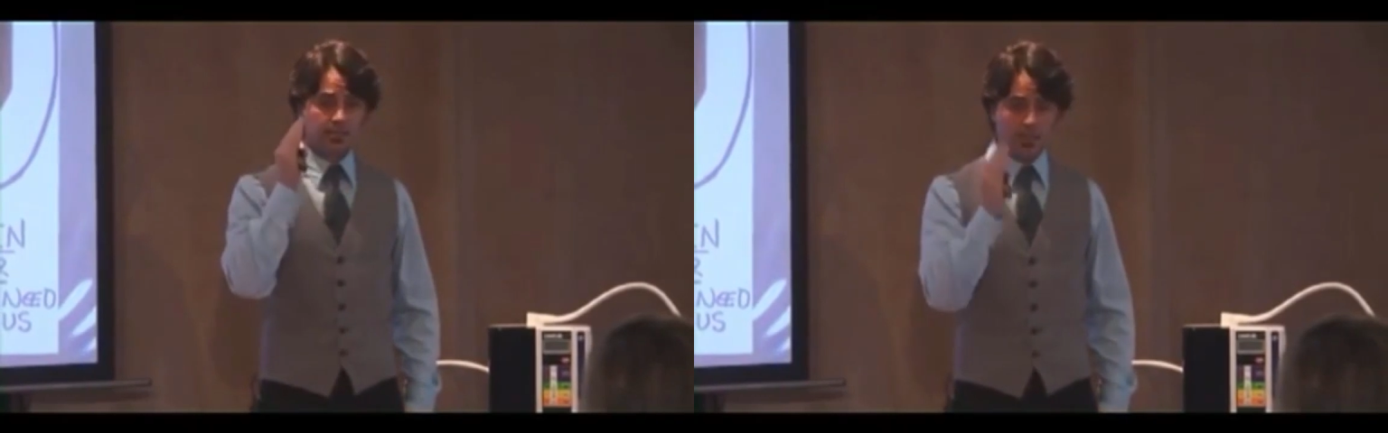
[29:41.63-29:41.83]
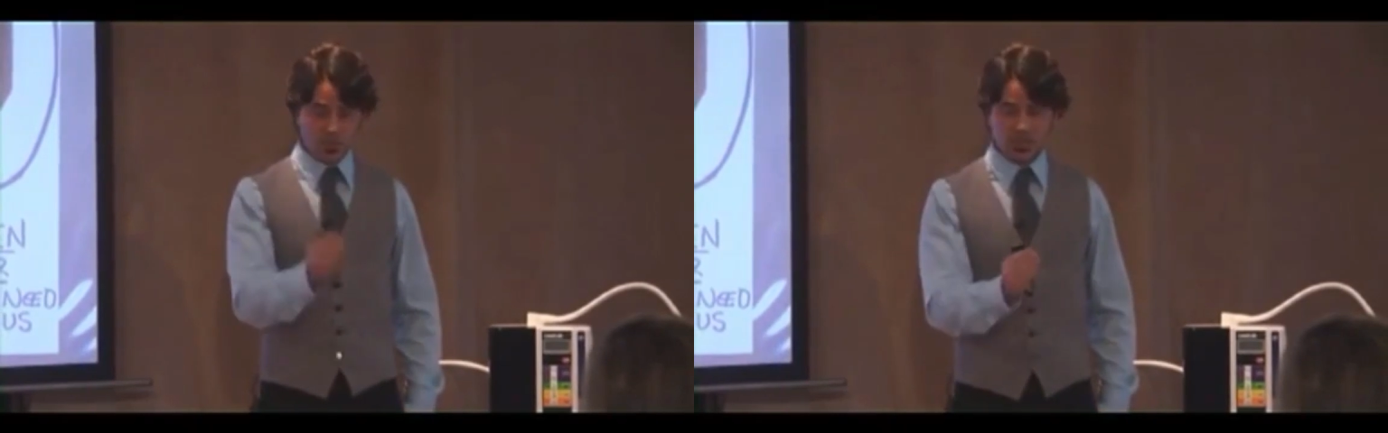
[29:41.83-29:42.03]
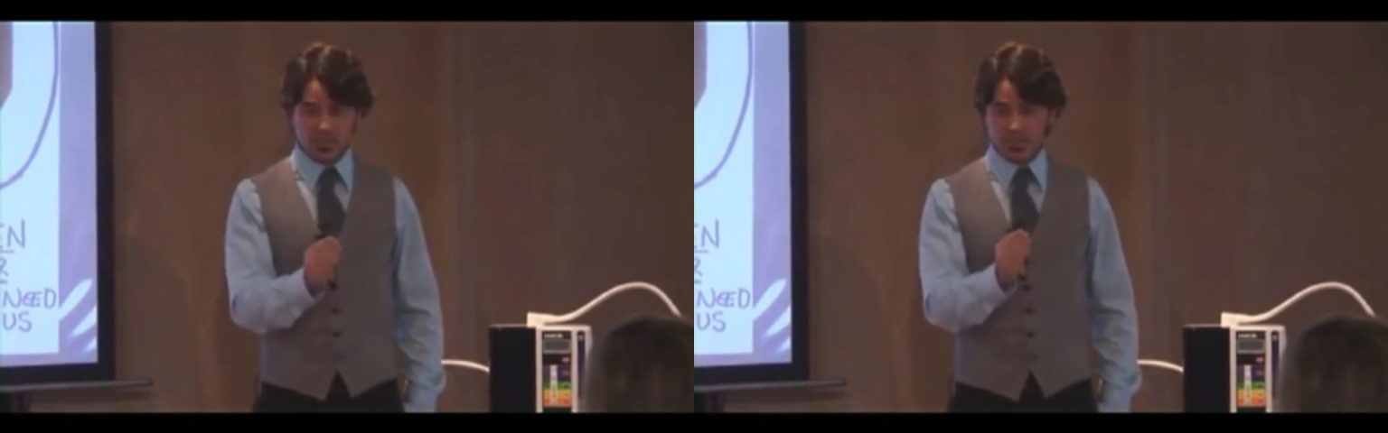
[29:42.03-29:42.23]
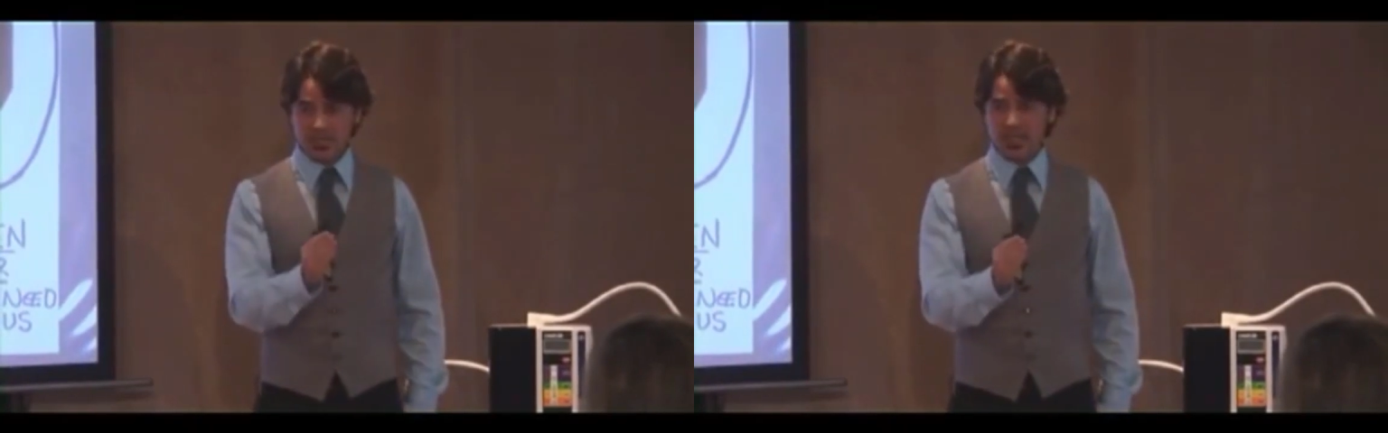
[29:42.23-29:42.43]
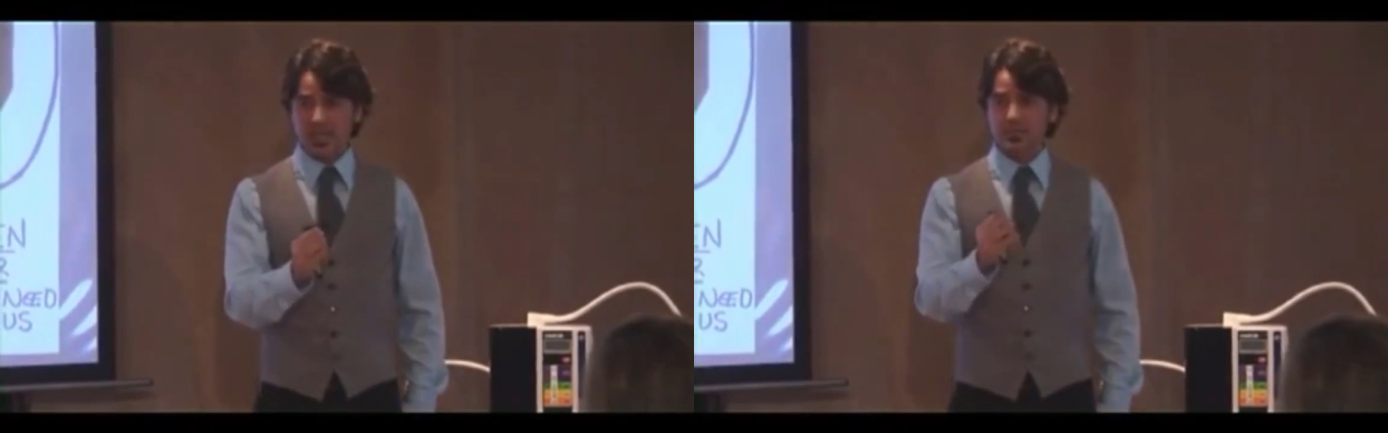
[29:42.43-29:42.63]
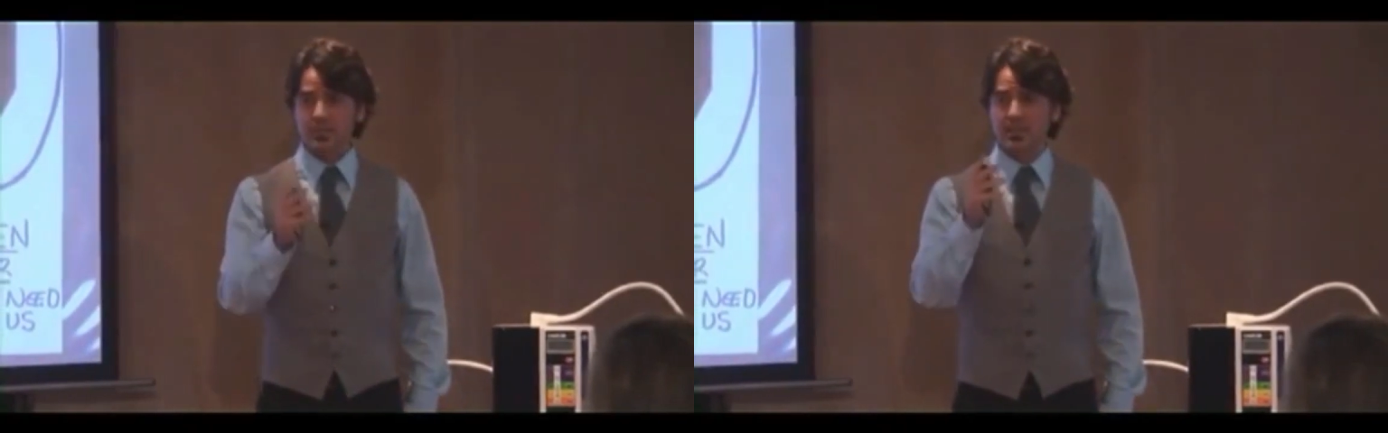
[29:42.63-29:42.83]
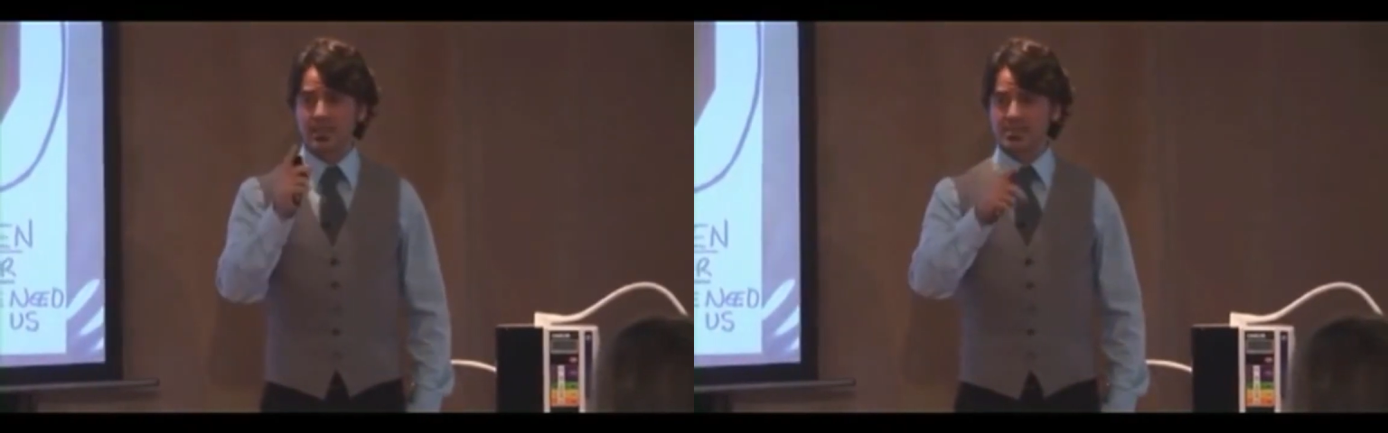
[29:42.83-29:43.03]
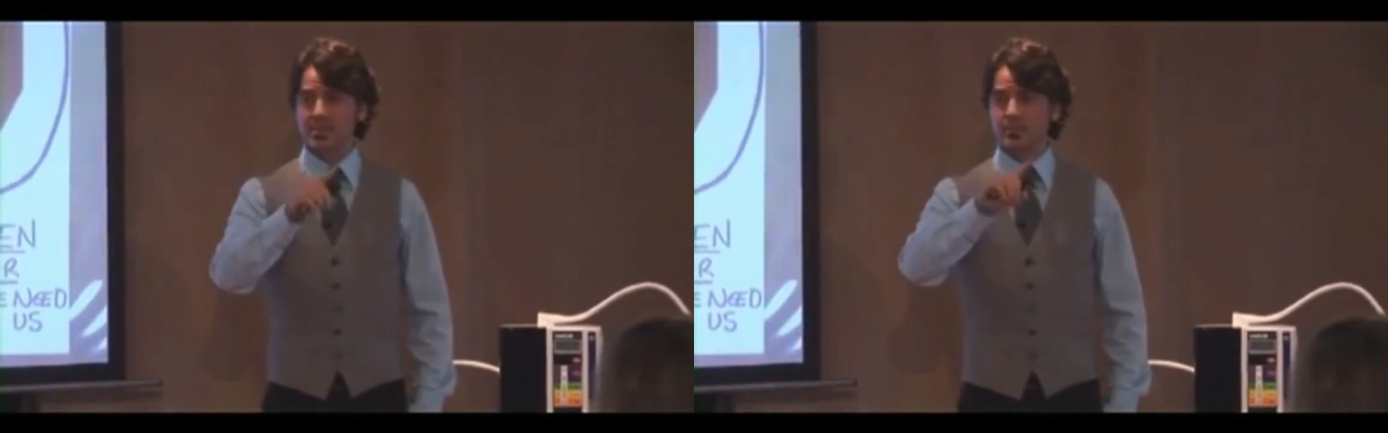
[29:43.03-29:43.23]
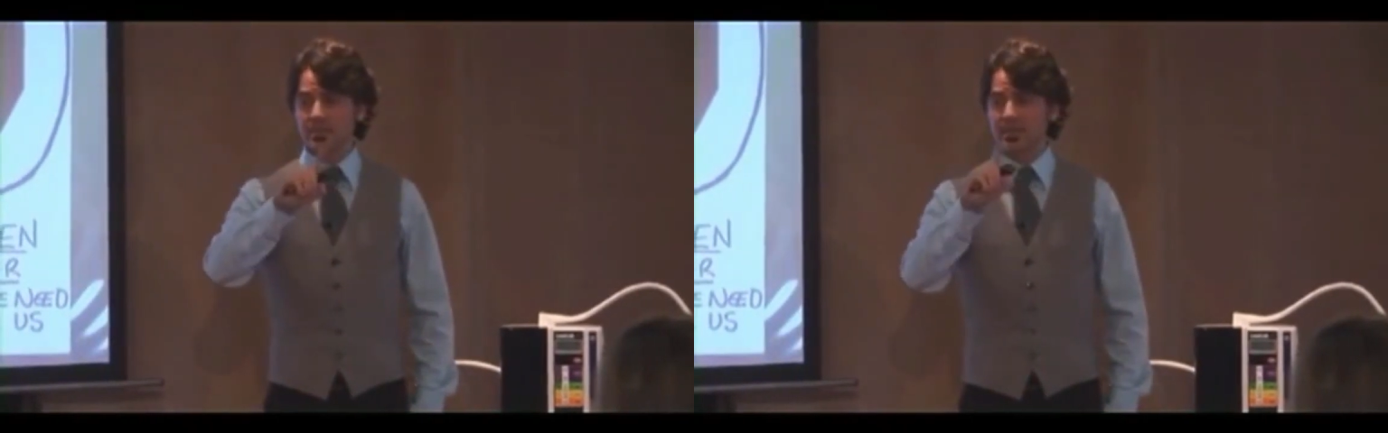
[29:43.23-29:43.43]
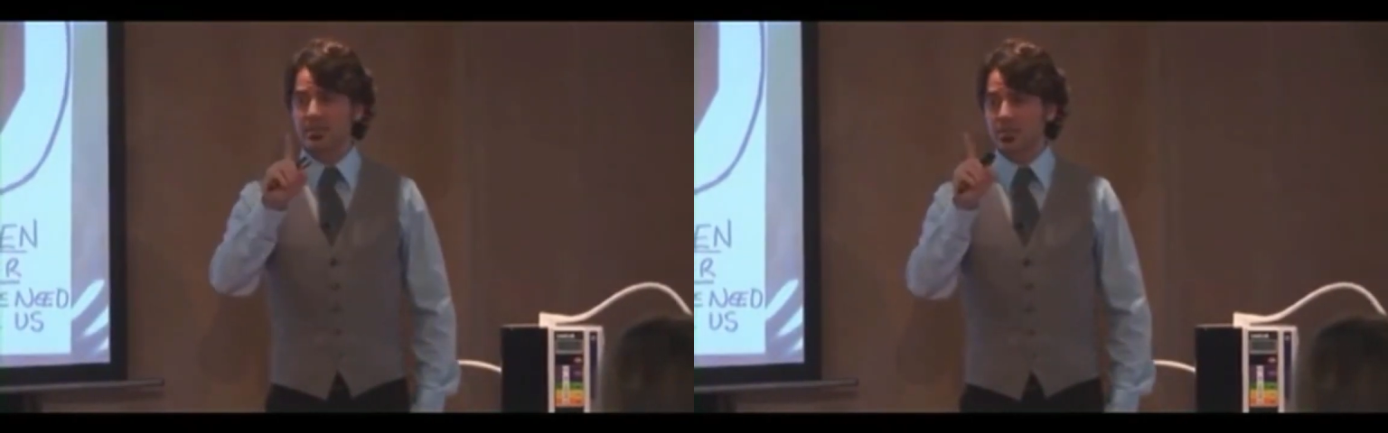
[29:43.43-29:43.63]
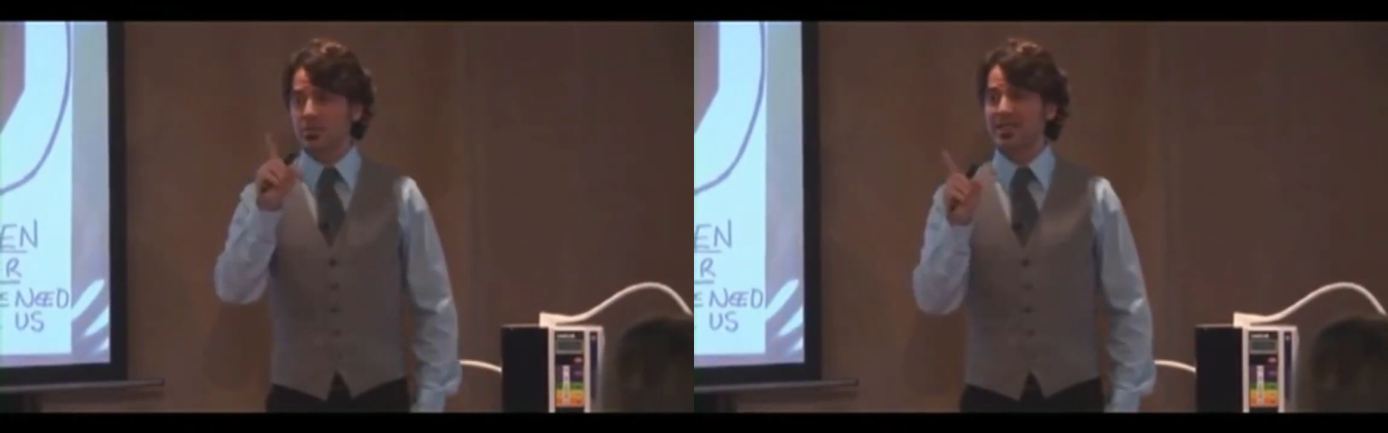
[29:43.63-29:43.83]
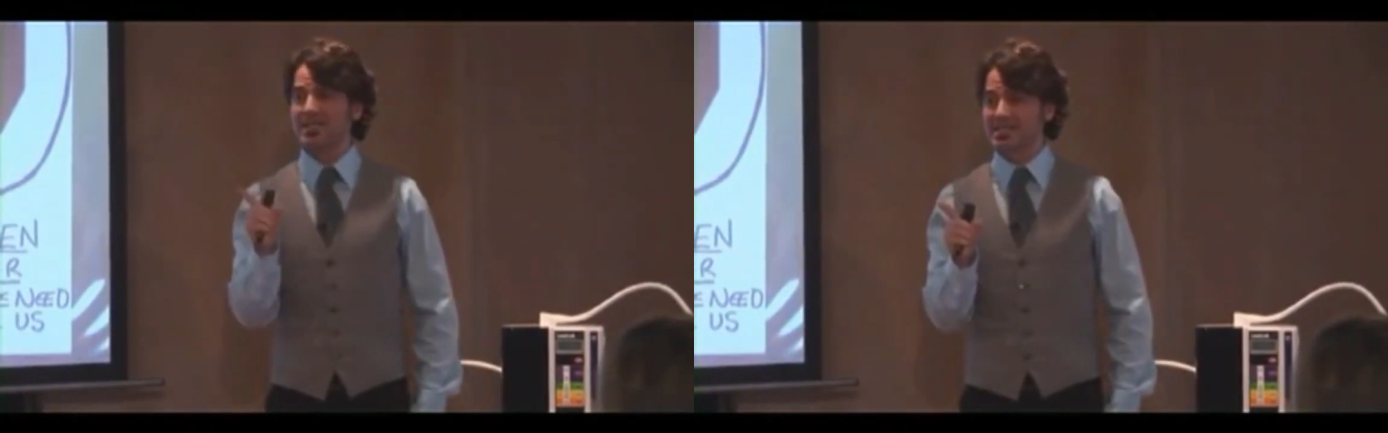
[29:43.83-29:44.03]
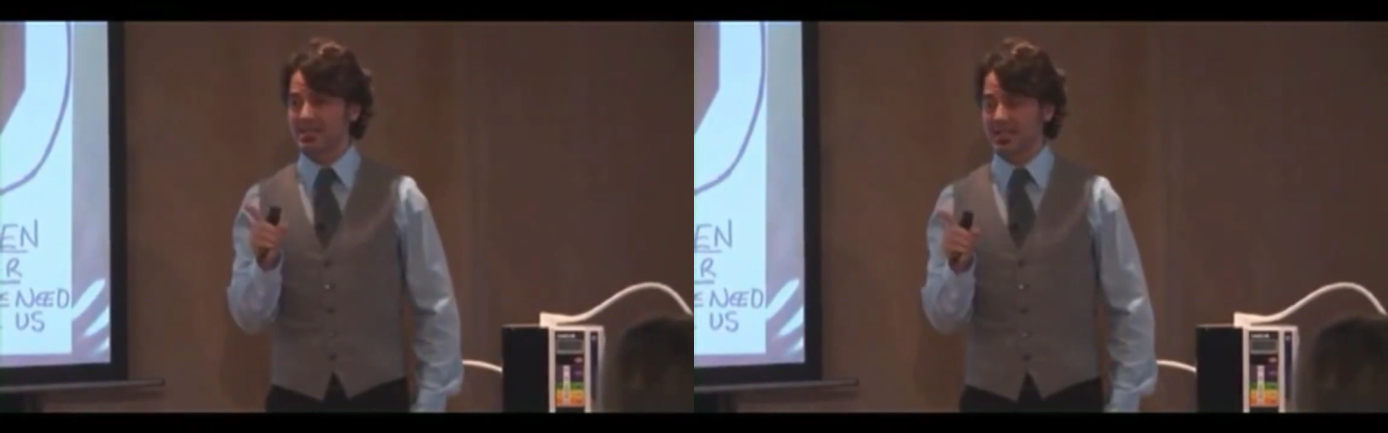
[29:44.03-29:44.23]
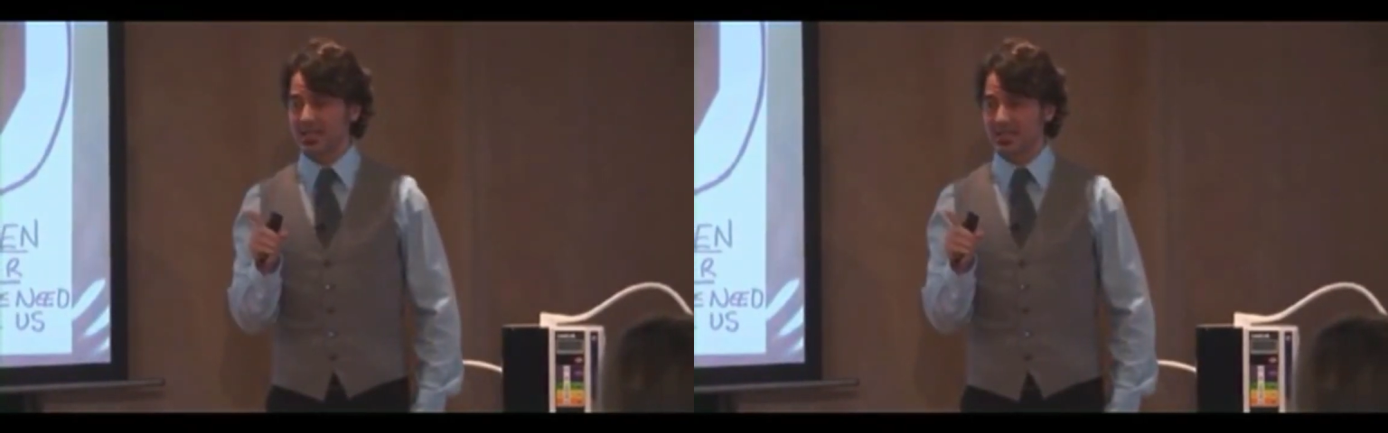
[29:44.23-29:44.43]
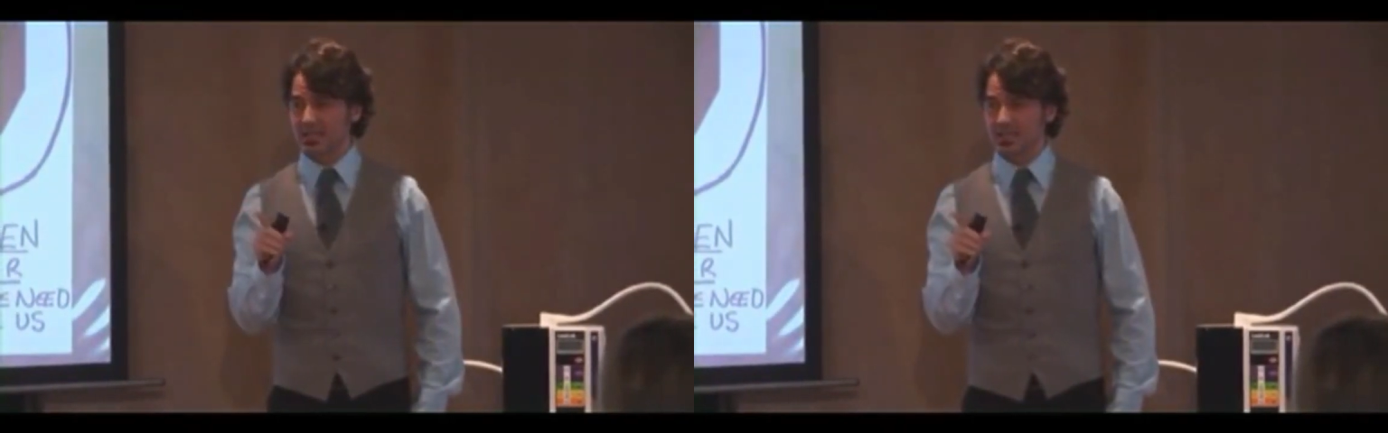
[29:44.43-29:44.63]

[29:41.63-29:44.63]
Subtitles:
most of the time is the blood going acidic.